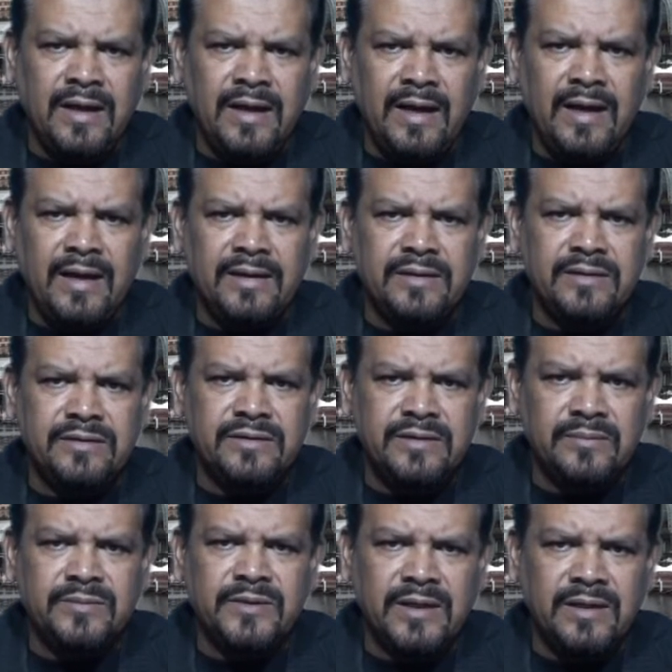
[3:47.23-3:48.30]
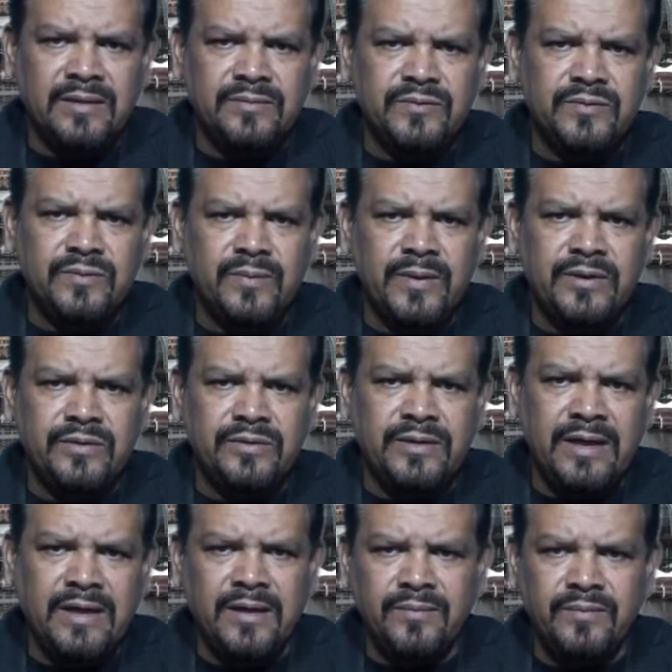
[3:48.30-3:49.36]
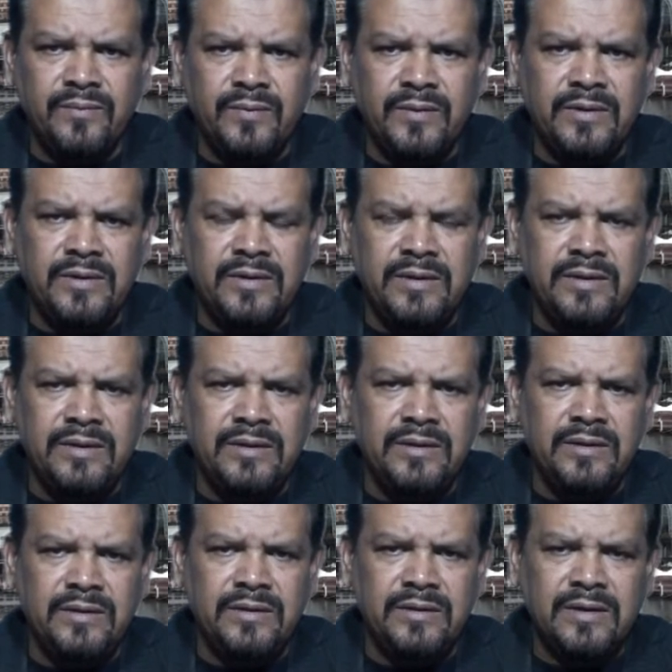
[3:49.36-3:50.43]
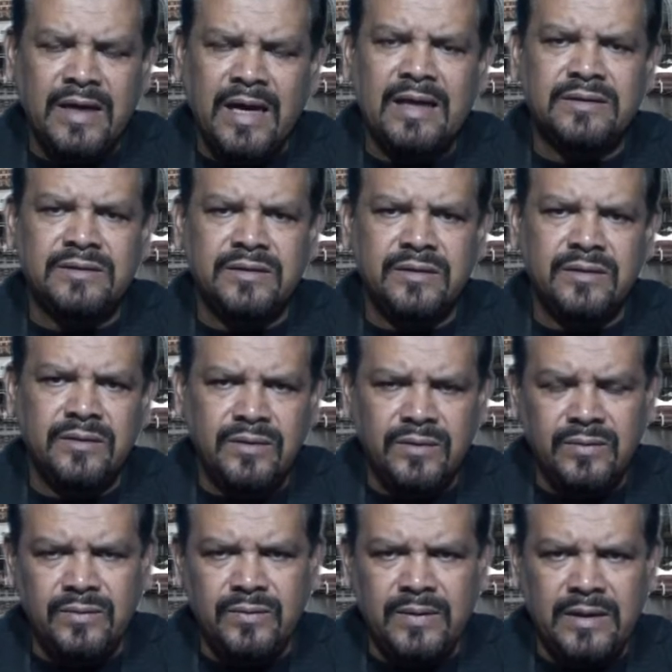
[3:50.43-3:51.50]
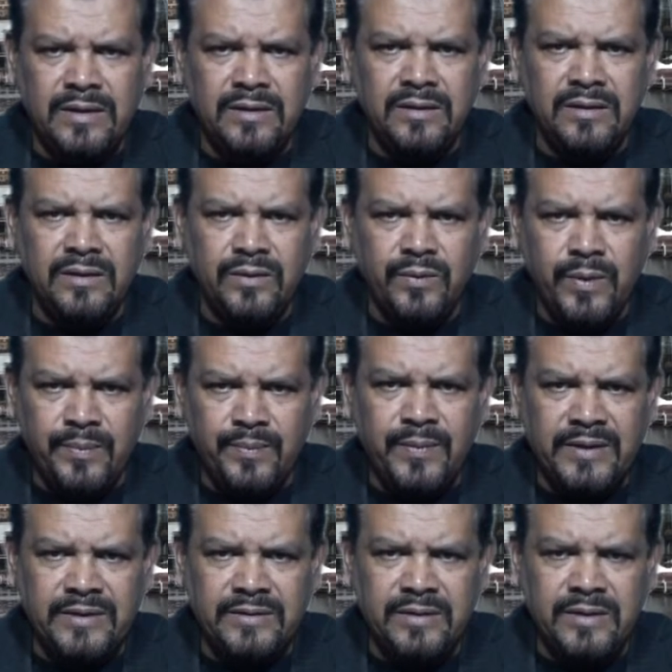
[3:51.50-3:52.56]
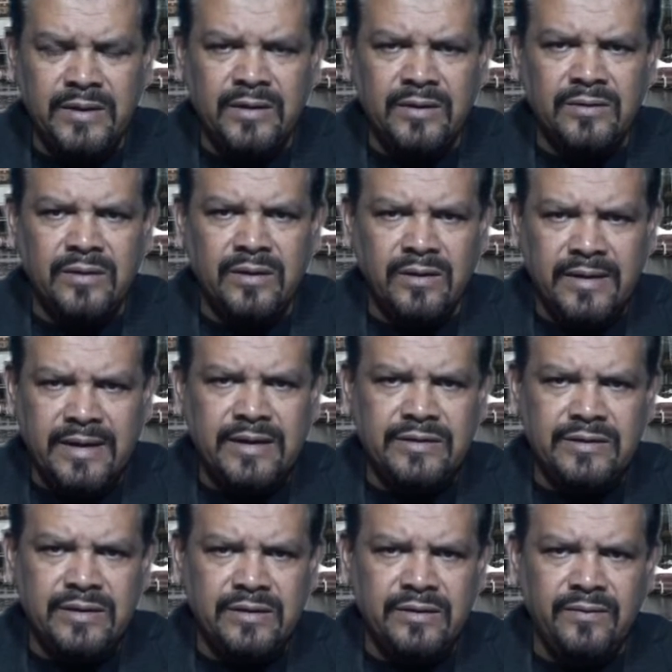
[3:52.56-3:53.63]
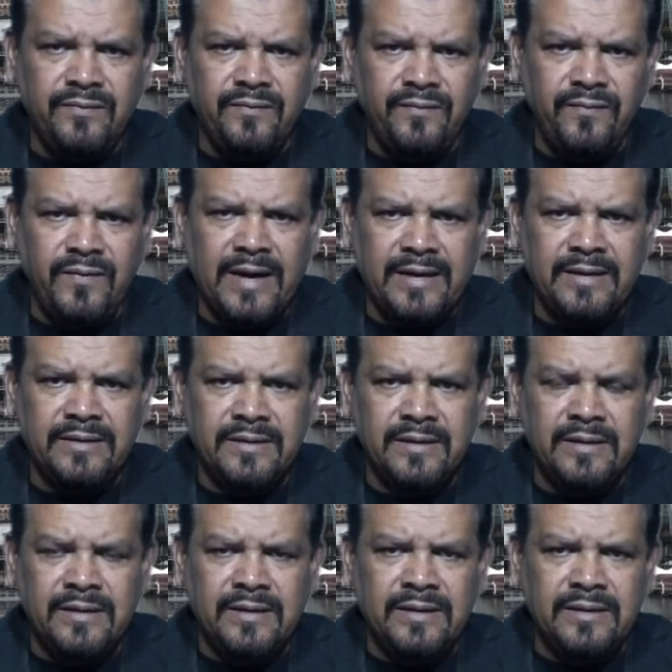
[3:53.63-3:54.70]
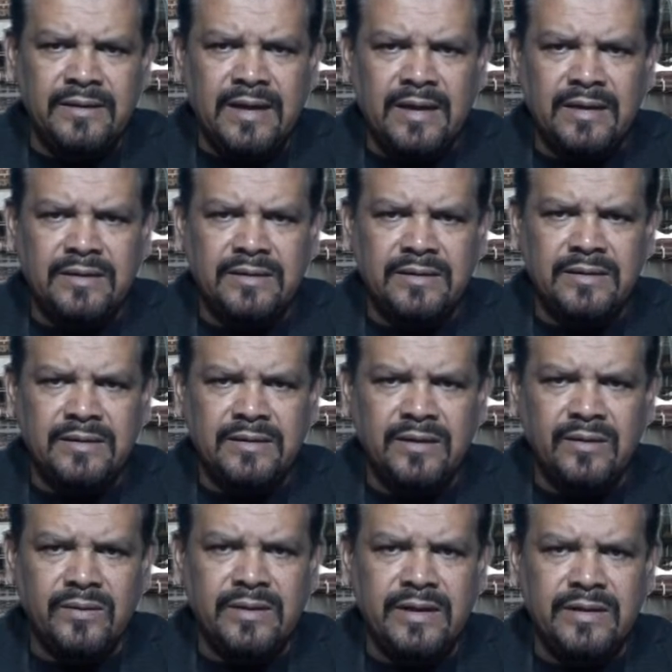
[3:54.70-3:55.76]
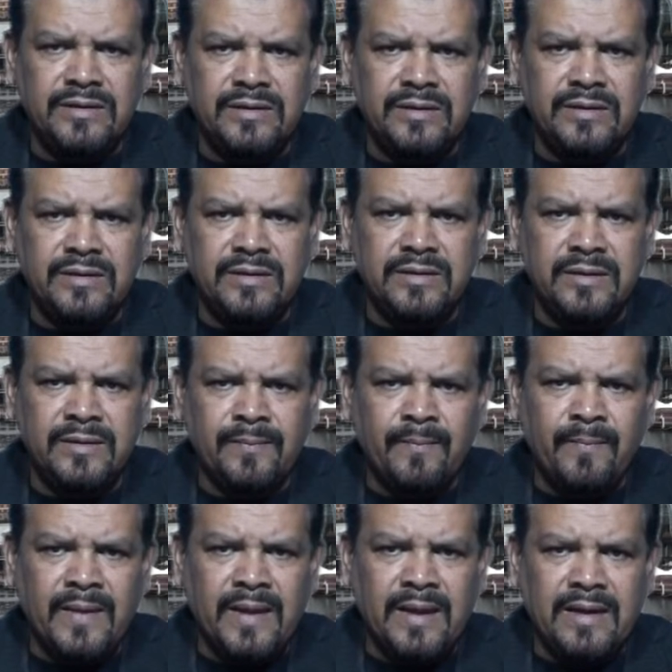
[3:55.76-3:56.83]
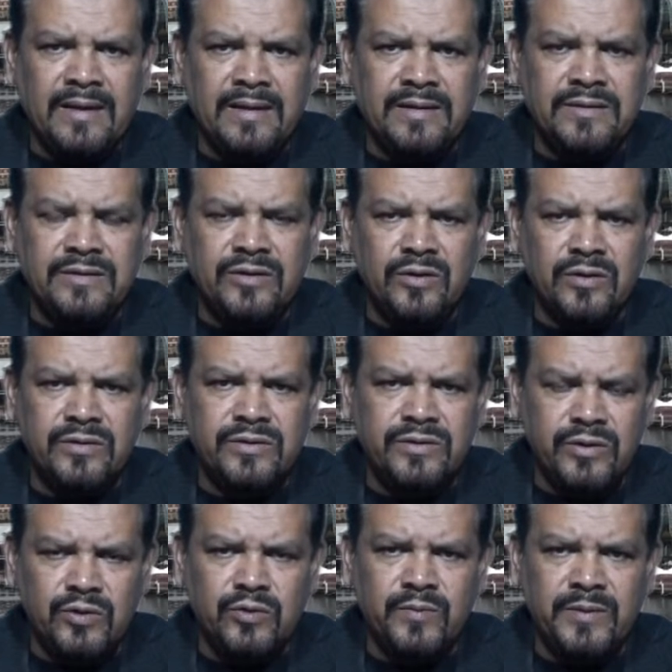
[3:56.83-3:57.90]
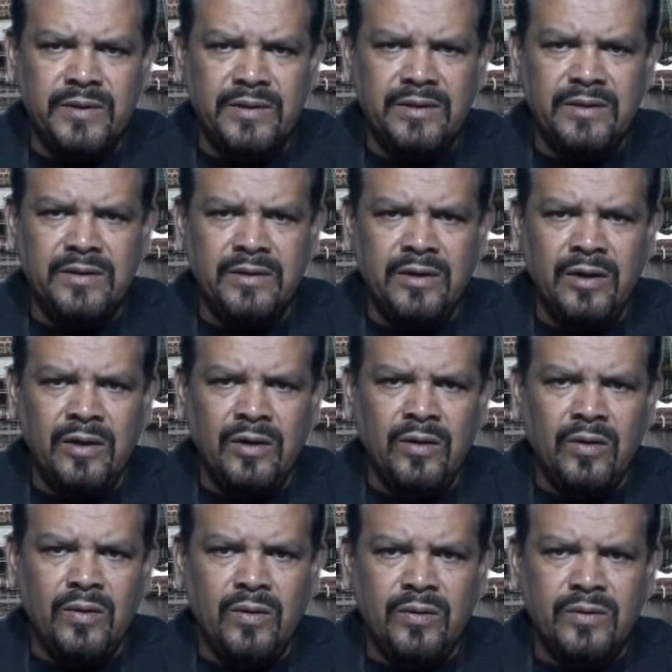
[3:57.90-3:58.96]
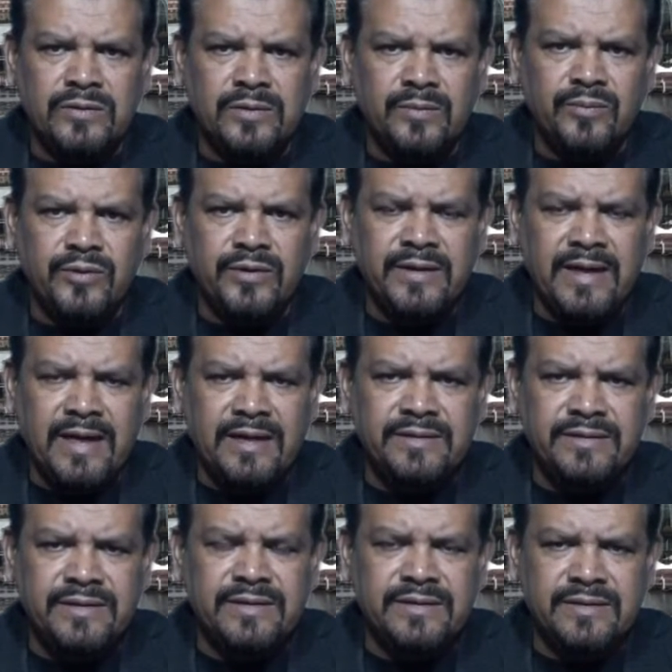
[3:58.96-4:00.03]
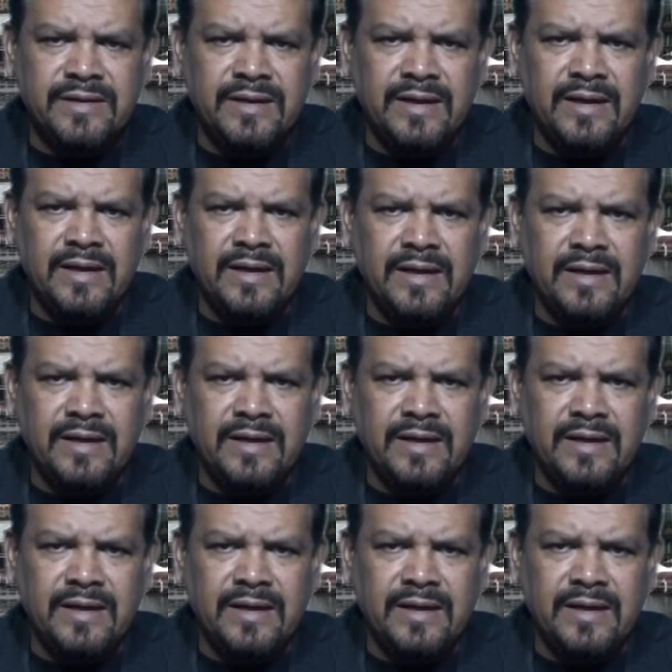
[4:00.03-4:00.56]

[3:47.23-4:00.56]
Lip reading: And sometimes when you turn up with the cast and crew and equipment, the location, you find that the location is not suitable, or somebody else is there